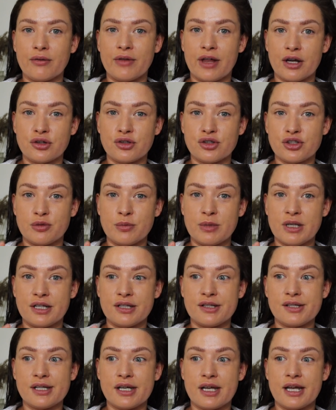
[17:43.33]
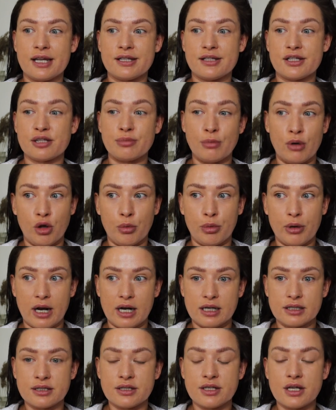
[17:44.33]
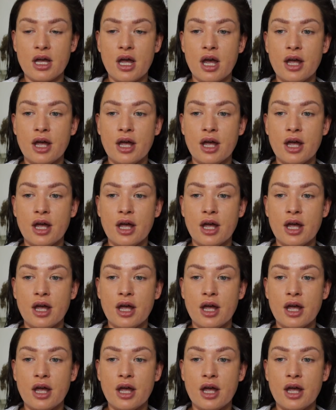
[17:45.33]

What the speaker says: their customers. It is a small brand.